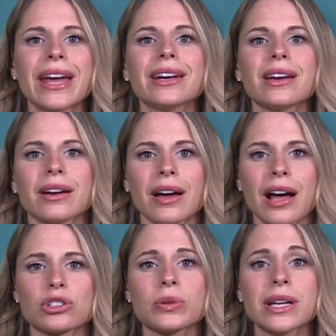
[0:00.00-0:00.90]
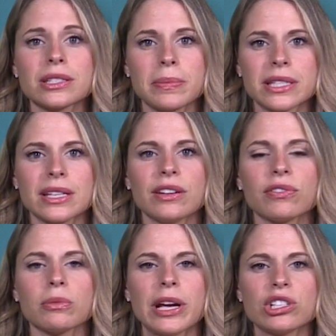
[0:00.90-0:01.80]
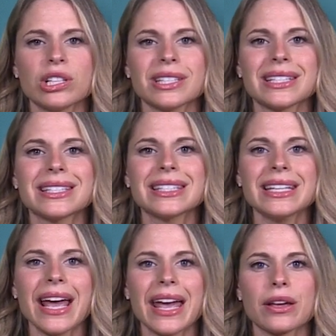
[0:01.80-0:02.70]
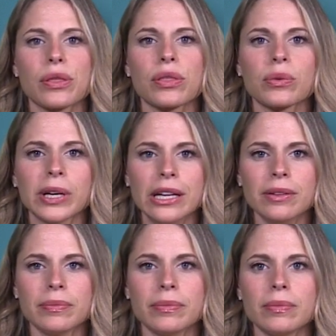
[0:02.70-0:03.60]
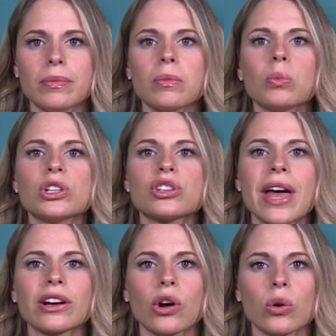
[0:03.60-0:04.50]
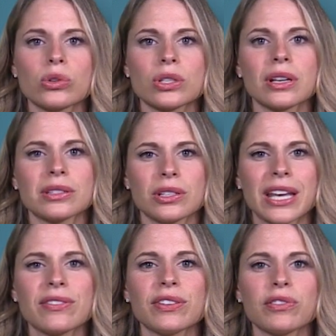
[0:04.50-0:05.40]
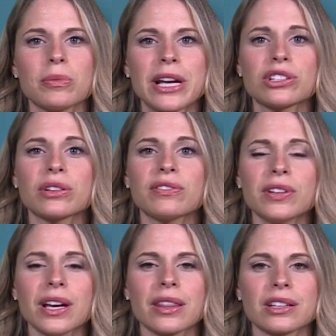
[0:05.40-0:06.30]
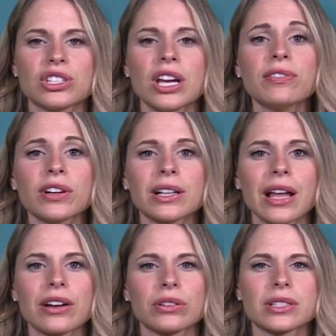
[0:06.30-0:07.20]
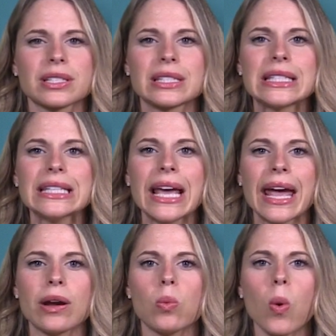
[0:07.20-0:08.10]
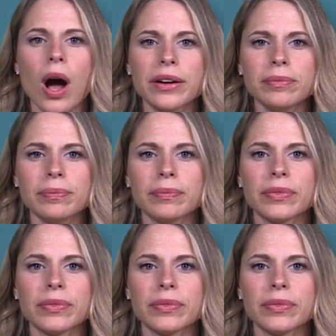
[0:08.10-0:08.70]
then transmits information to Ca3, which then goes to give information via the Schaefer collaterals to Ca1.